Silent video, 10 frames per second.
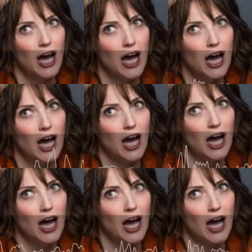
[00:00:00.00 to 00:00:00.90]
you know,
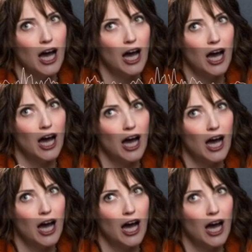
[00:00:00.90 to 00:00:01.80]
maybe
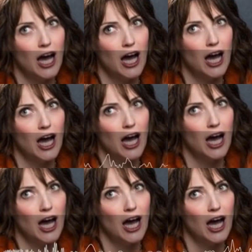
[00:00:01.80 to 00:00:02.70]

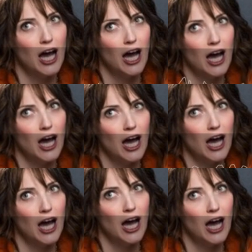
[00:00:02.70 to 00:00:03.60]
it's 20% full.